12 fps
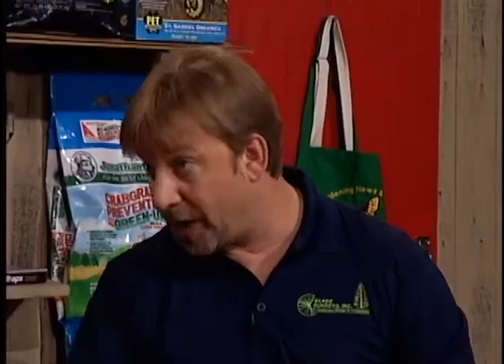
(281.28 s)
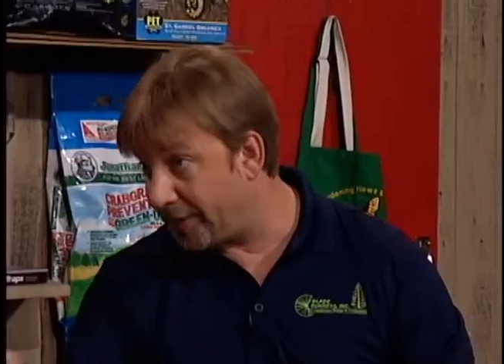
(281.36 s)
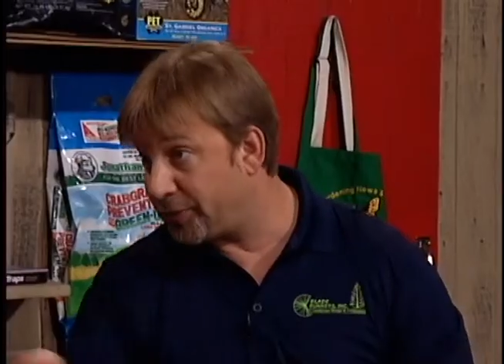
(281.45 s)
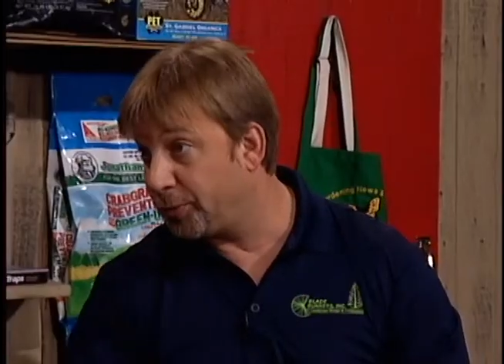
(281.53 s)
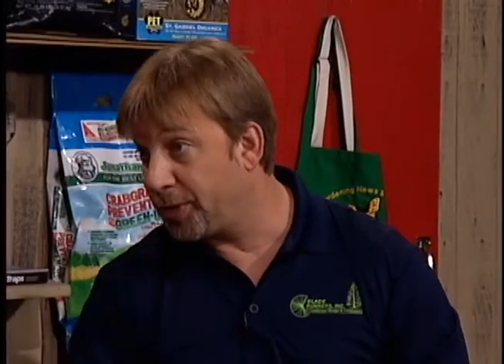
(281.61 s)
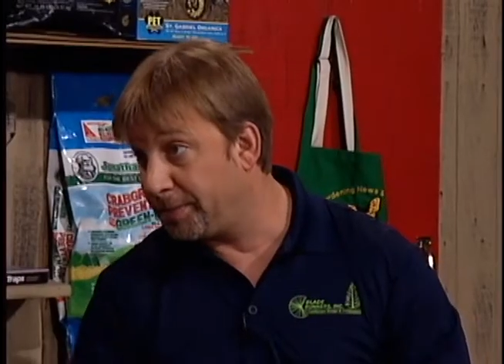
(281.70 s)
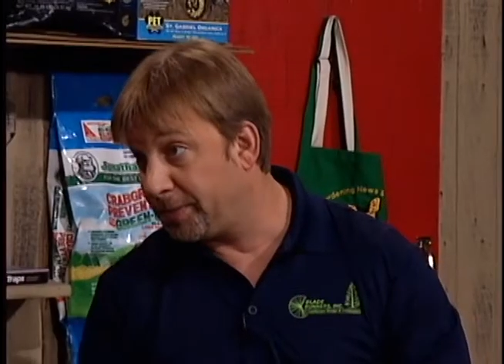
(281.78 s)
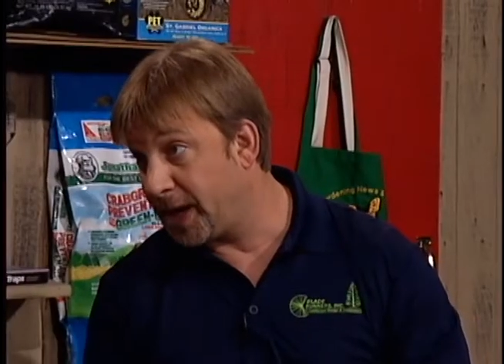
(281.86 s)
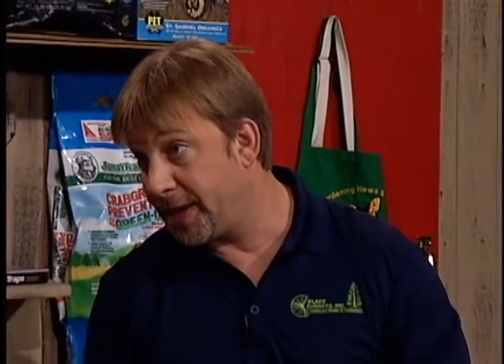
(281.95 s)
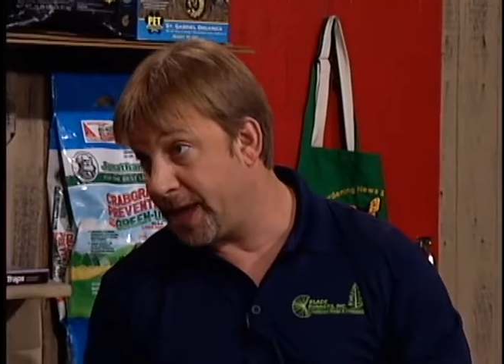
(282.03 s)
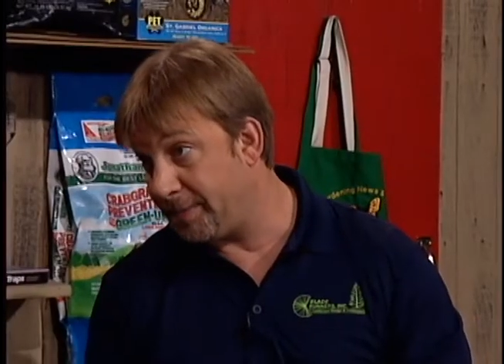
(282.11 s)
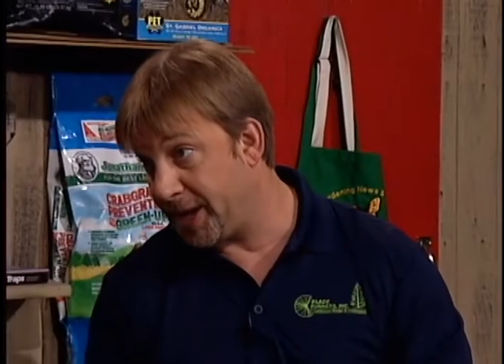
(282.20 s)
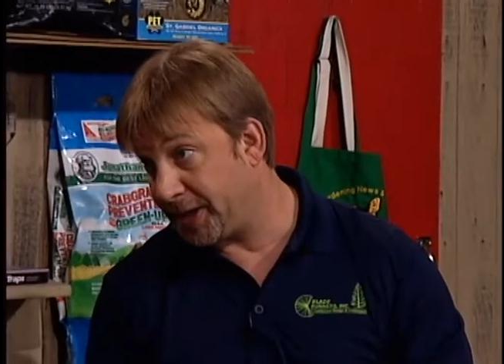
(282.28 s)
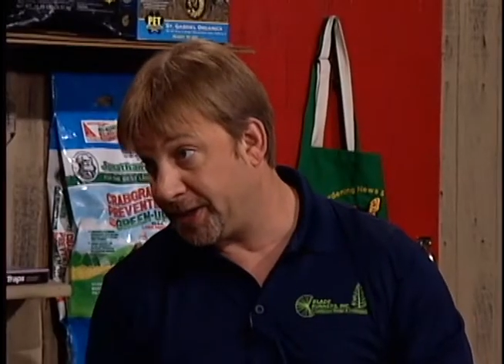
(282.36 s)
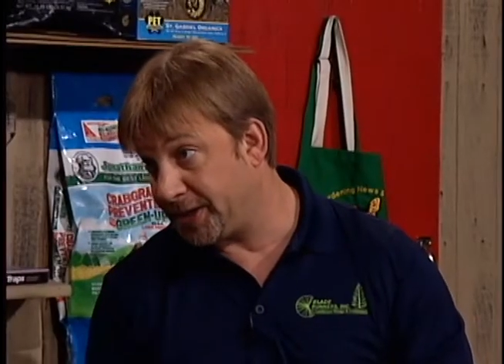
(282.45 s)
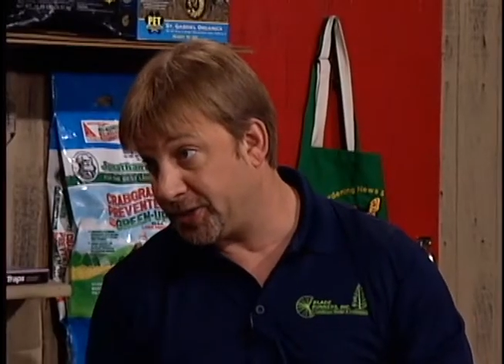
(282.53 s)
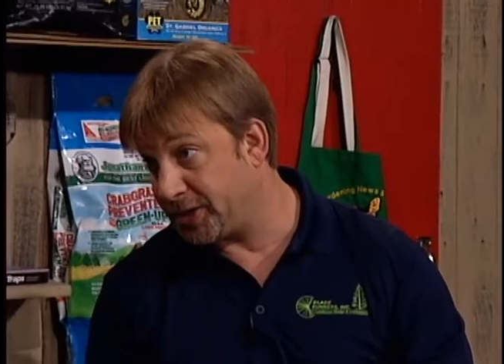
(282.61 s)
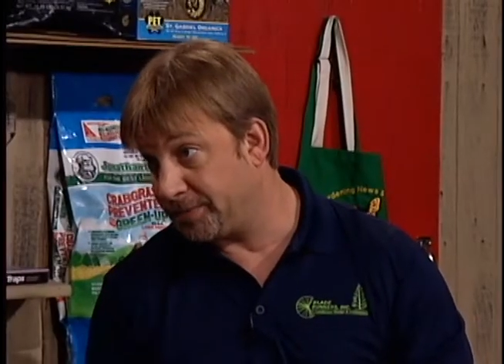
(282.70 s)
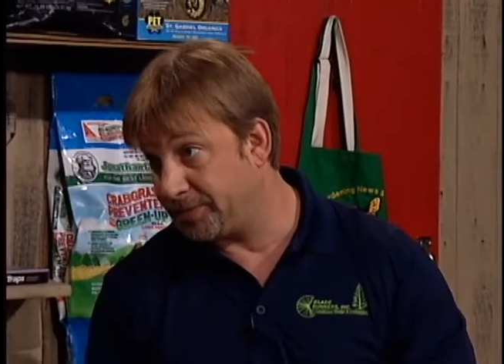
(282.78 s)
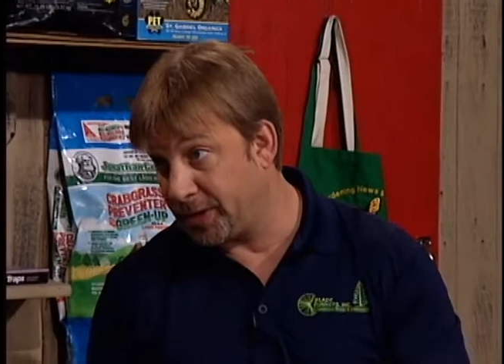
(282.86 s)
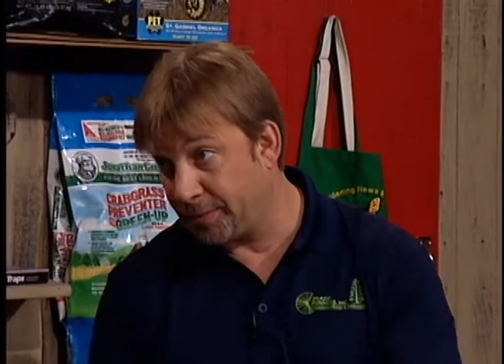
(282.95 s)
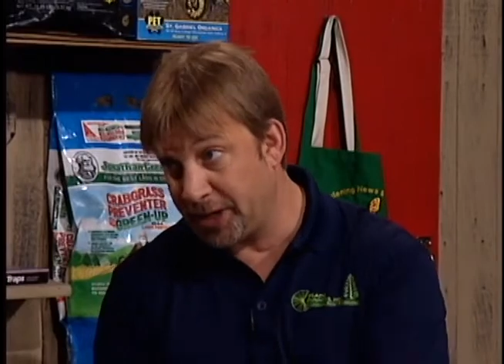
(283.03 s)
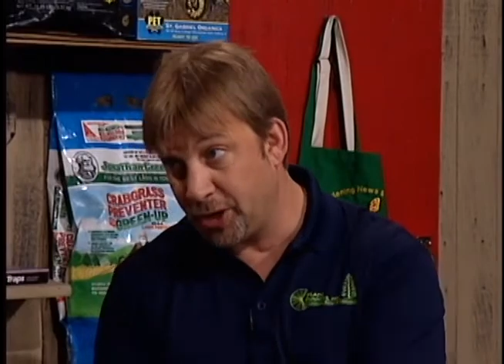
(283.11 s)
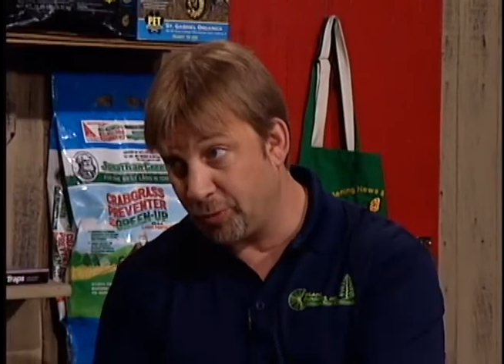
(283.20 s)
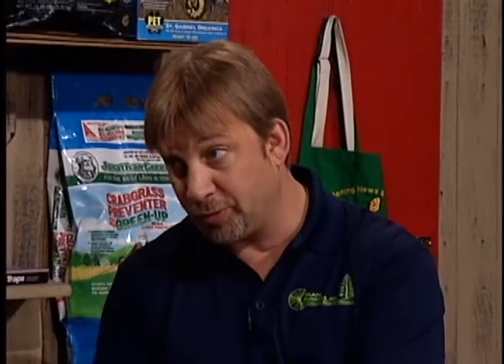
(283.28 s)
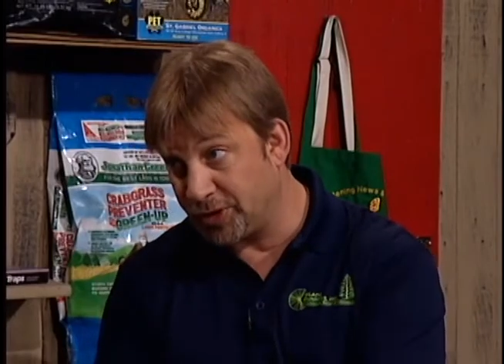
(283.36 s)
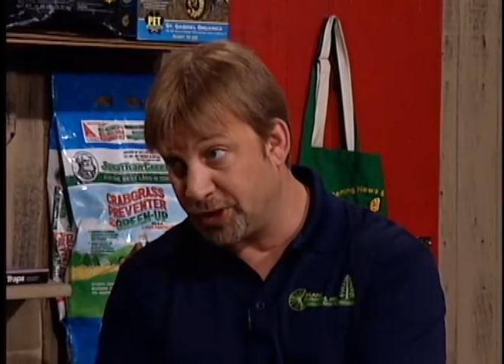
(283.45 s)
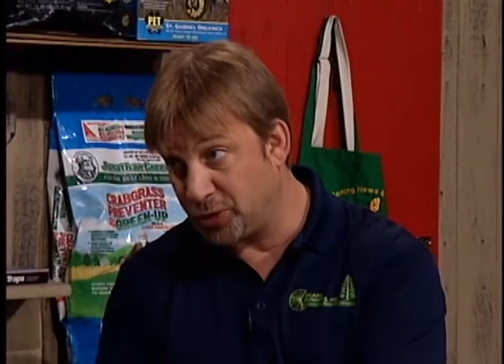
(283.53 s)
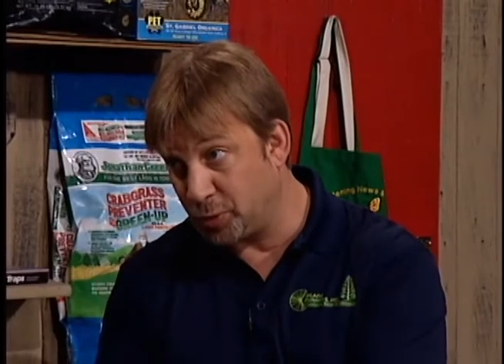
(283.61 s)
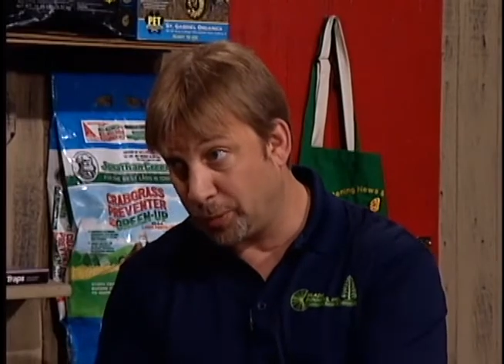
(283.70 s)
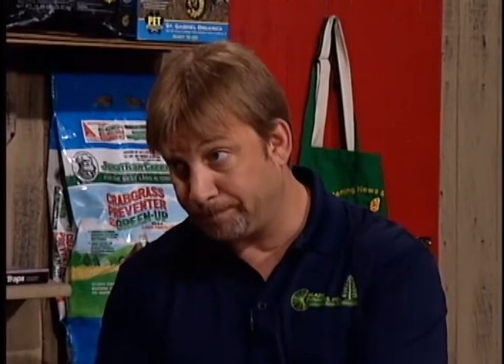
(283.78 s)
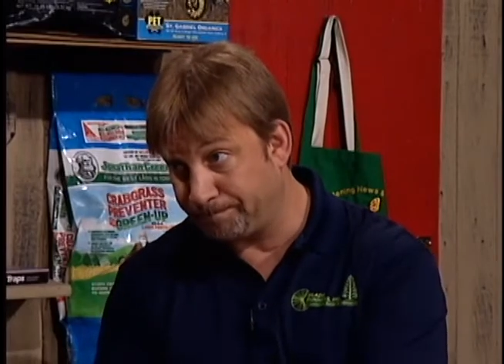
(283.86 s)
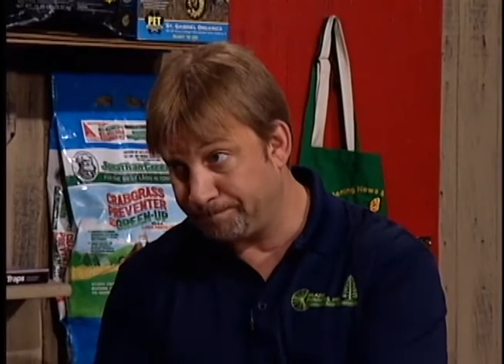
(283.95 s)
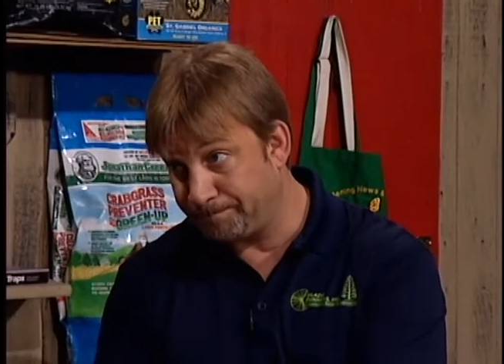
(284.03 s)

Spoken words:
have to reapply that magnesium. There'll be no residual.